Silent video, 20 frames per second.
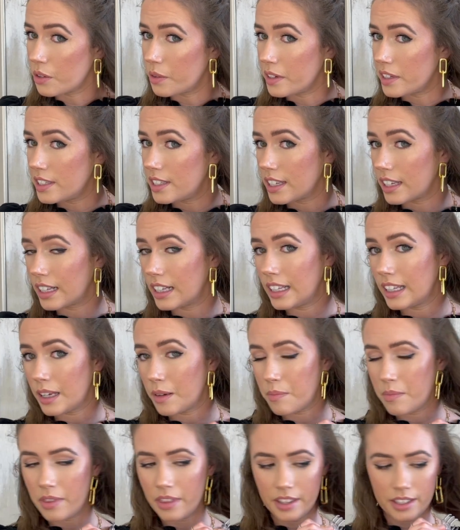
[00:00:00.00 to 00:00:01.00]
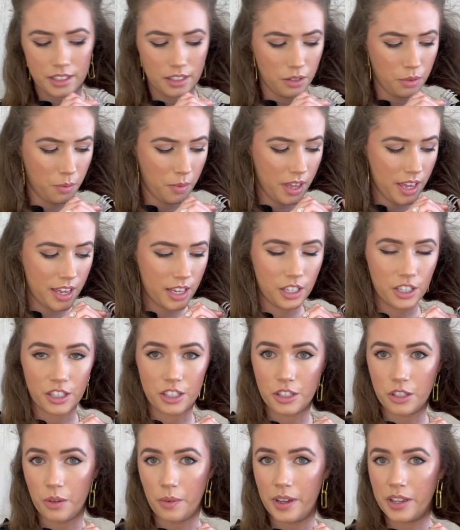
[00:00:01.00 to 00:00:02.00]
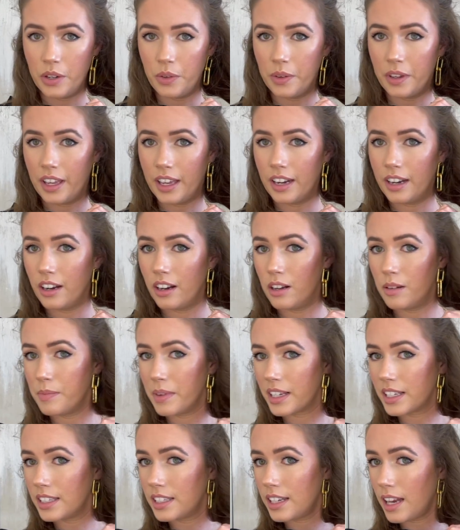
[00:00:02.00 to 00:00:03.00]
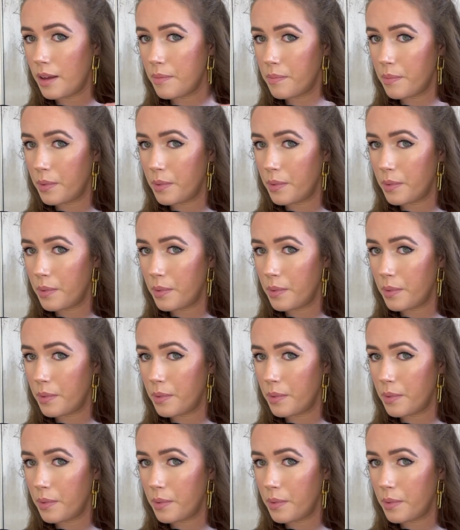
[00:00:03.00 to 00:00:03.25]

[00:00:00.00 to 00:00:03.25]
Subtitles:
To clip this away just so I don't get it all mixed up.